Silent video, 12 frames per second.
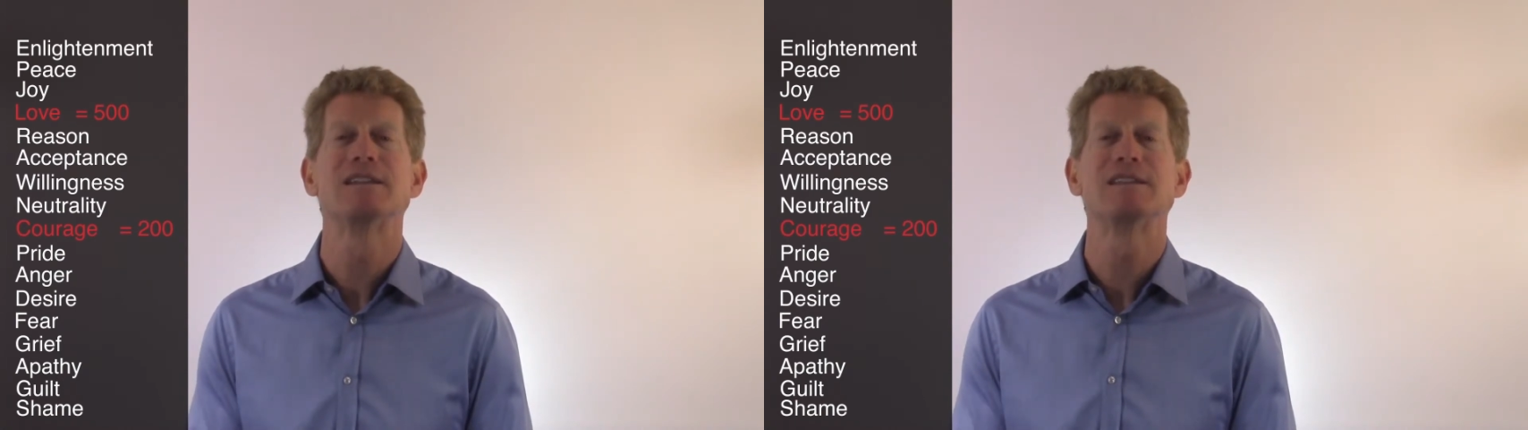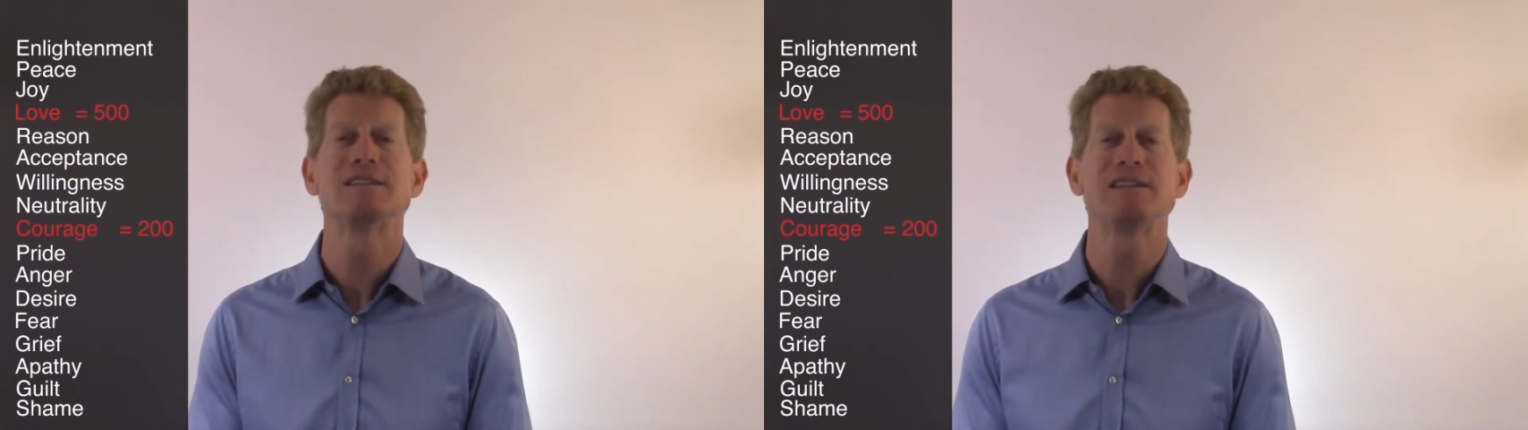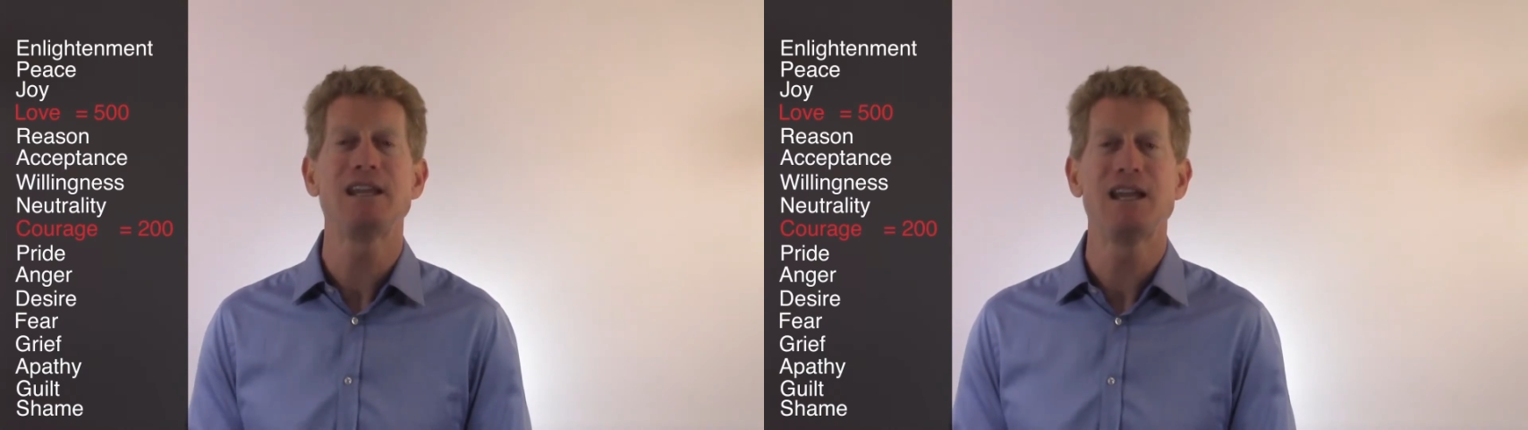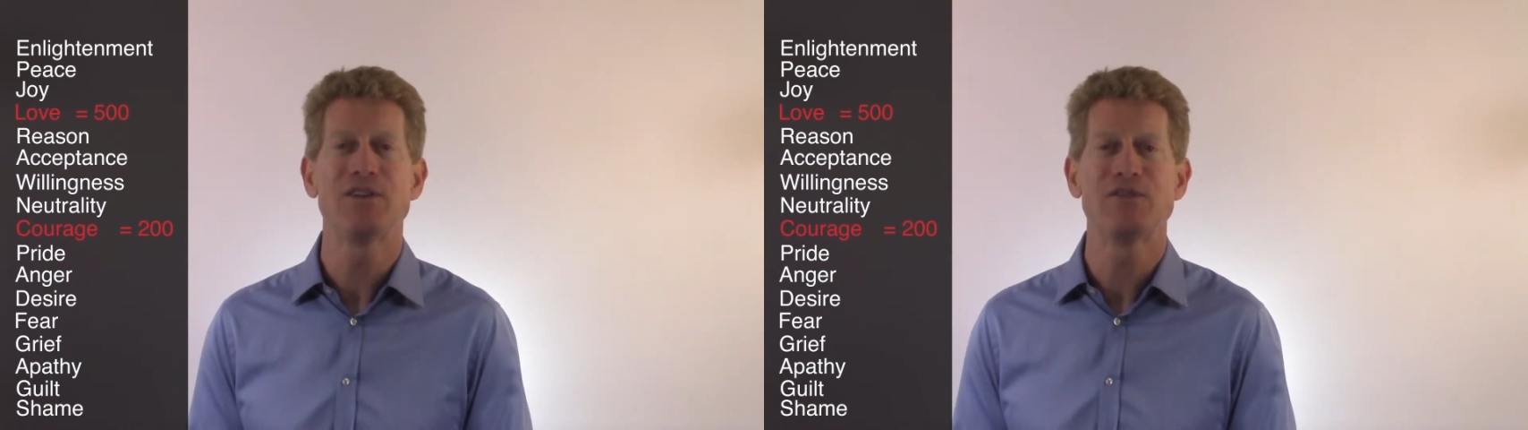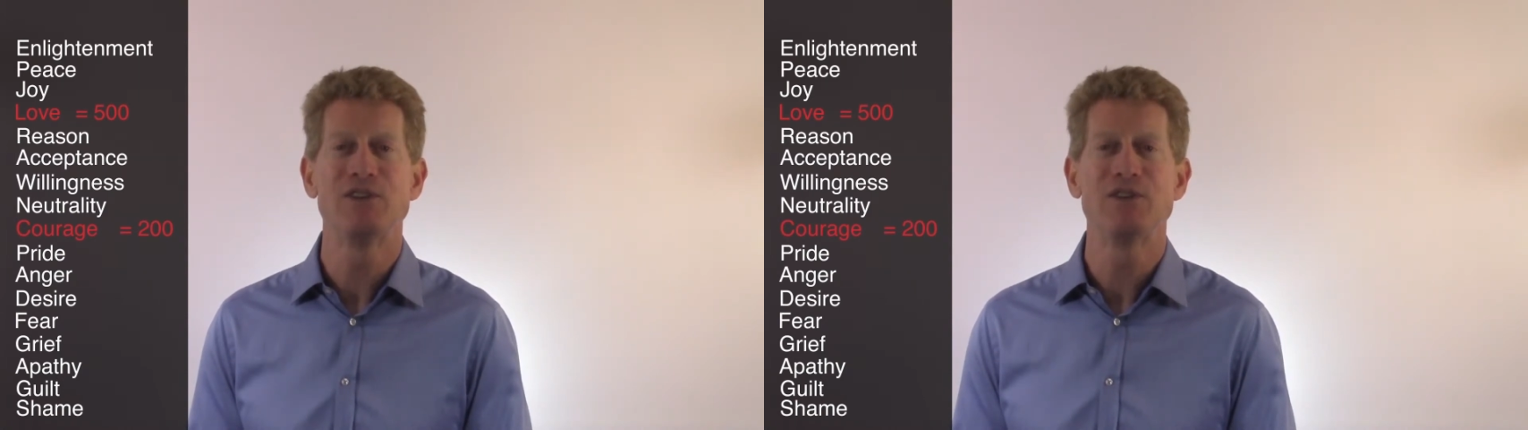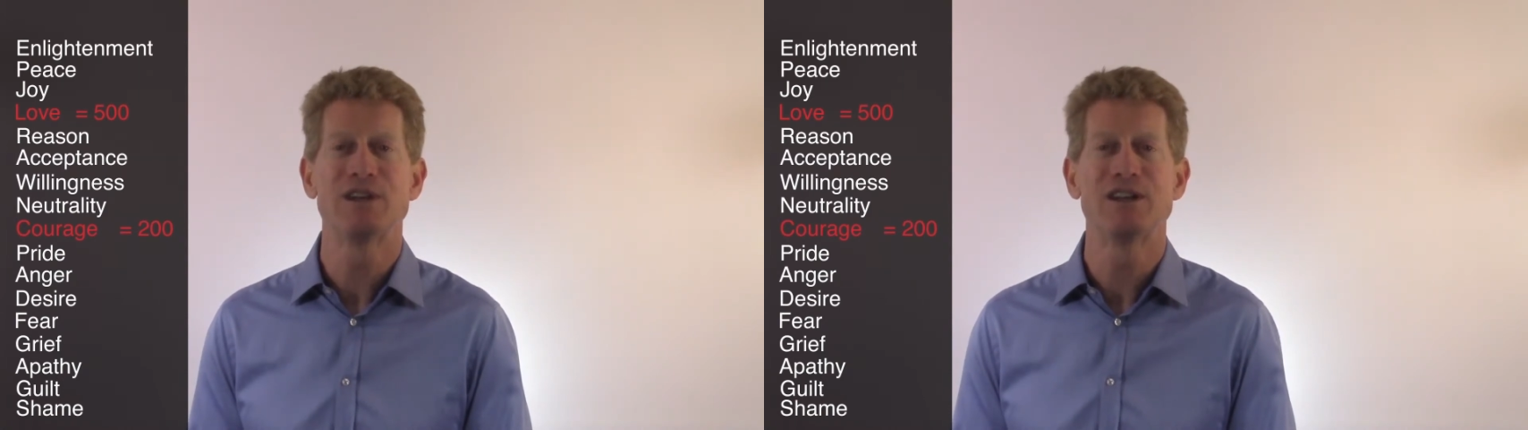See
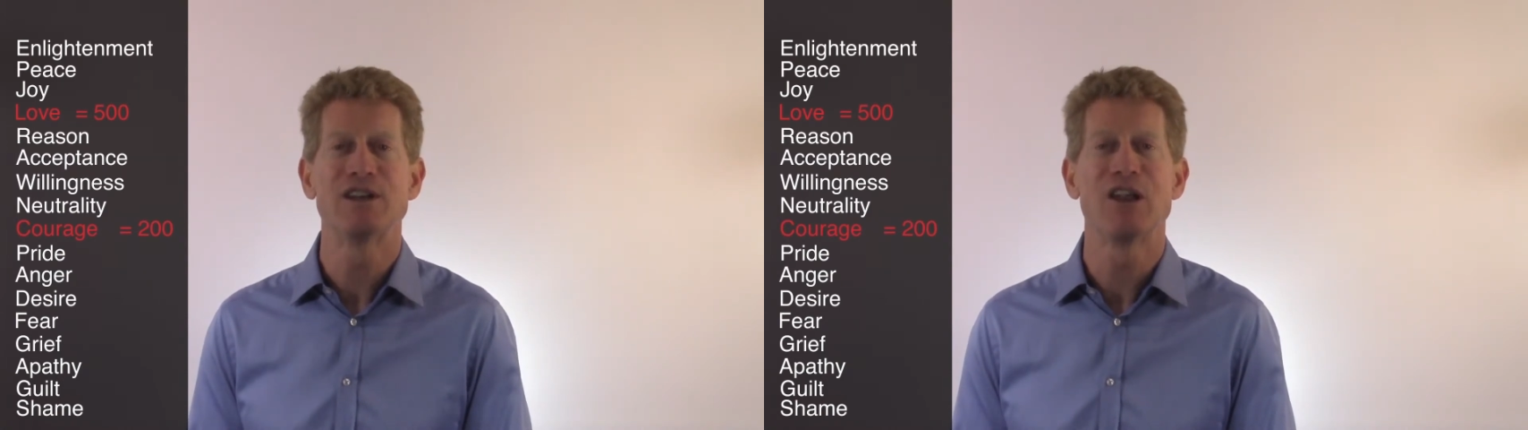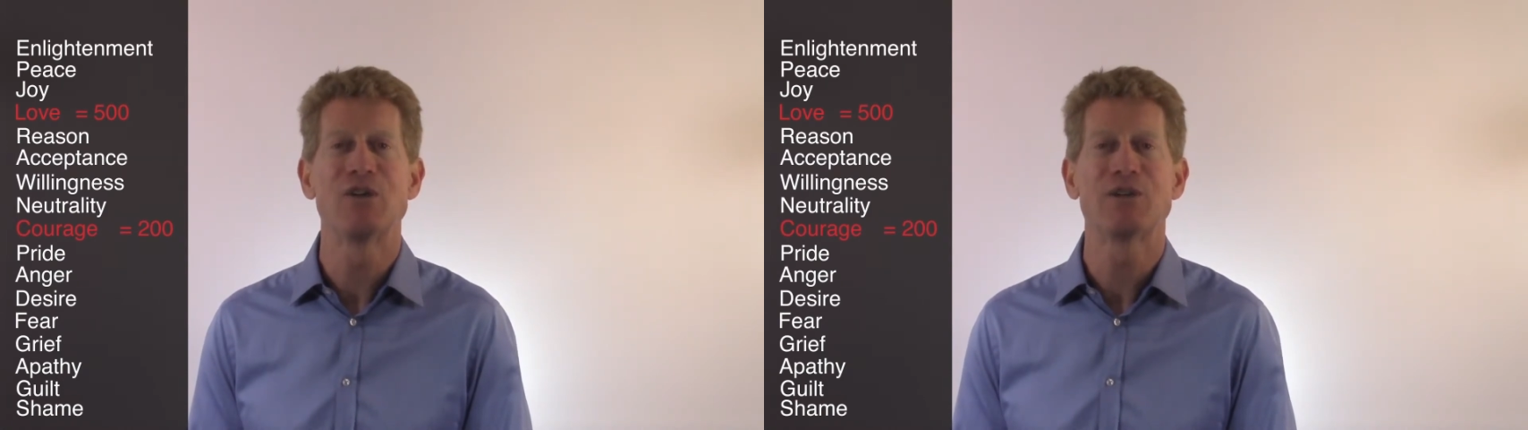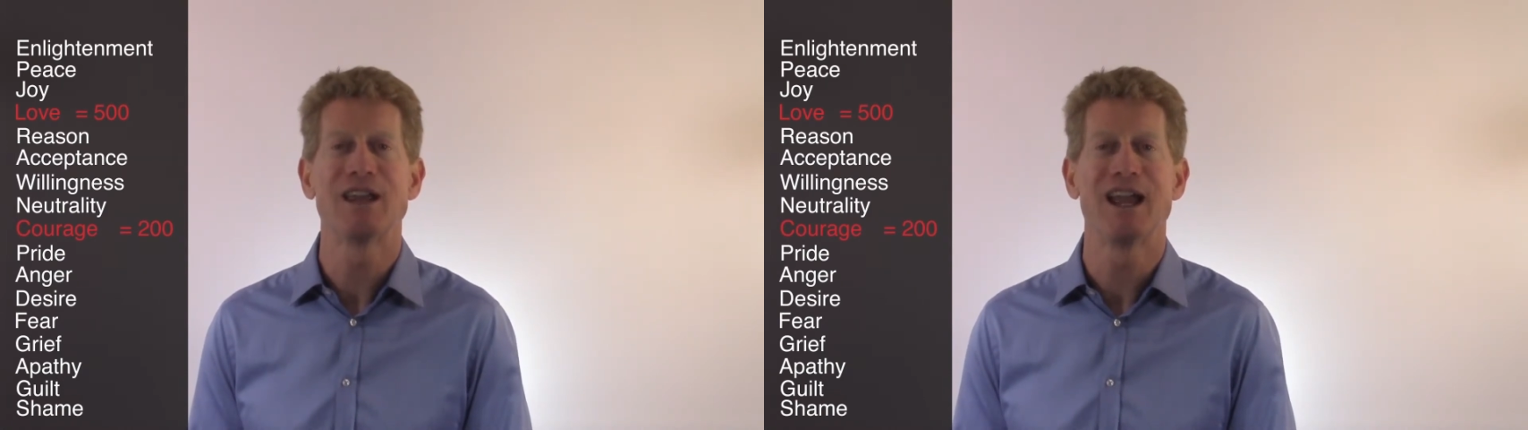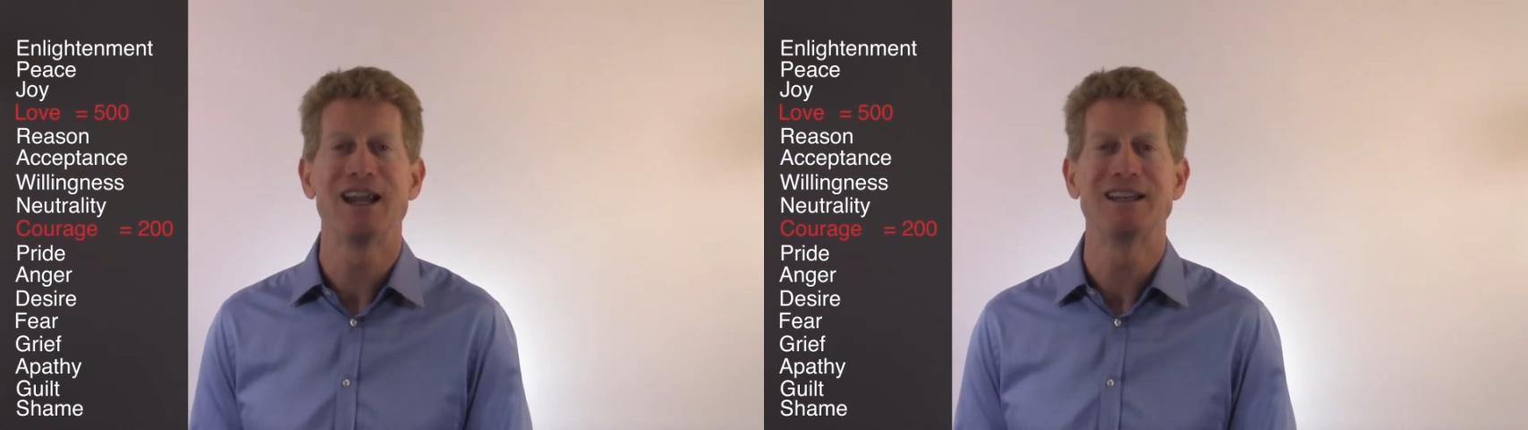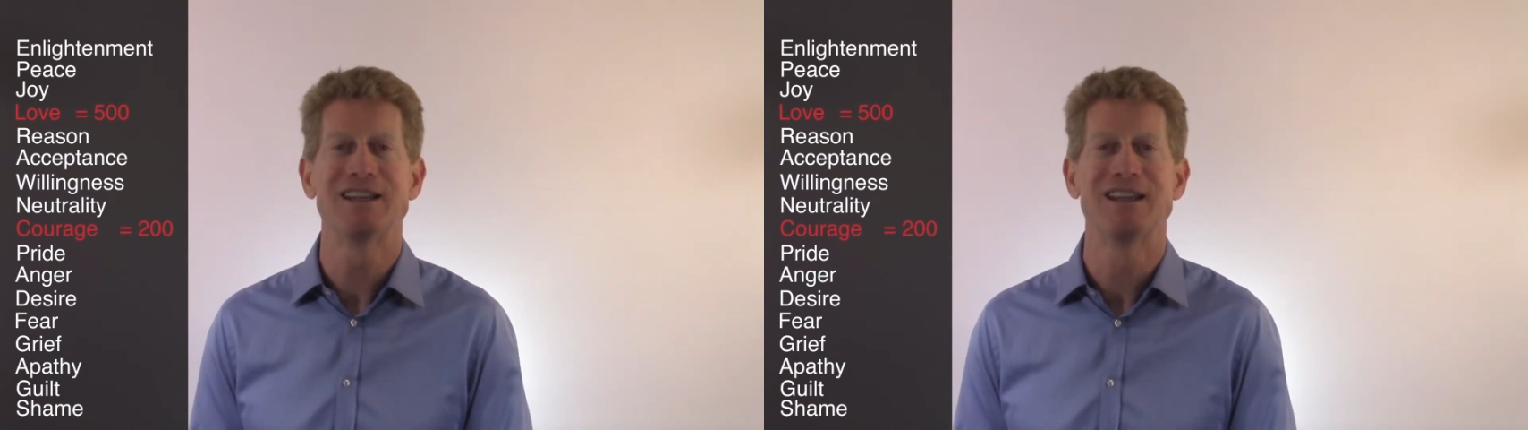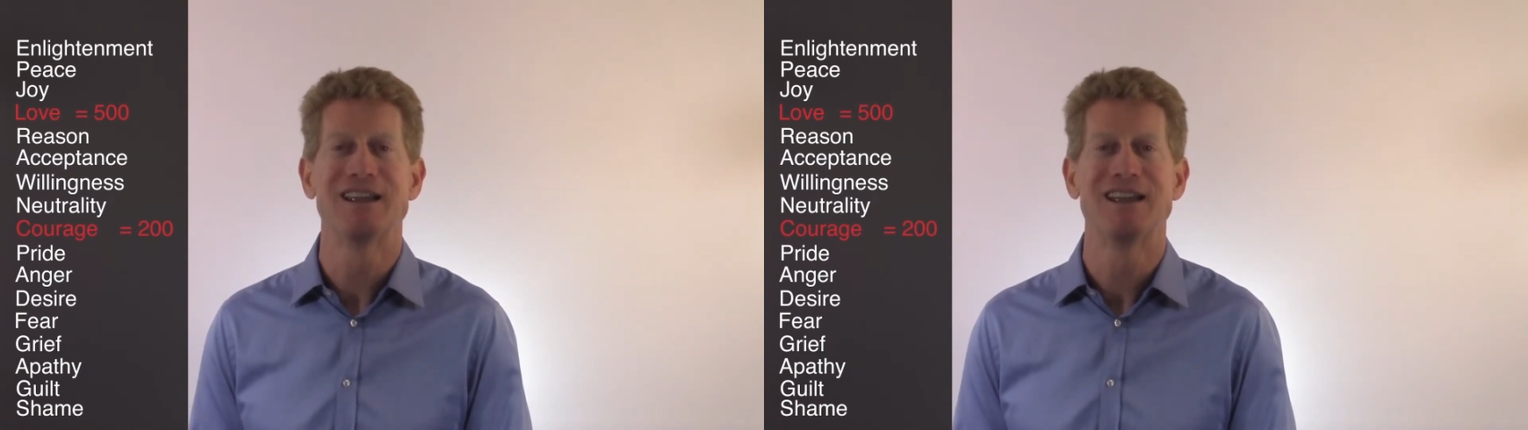if you can locate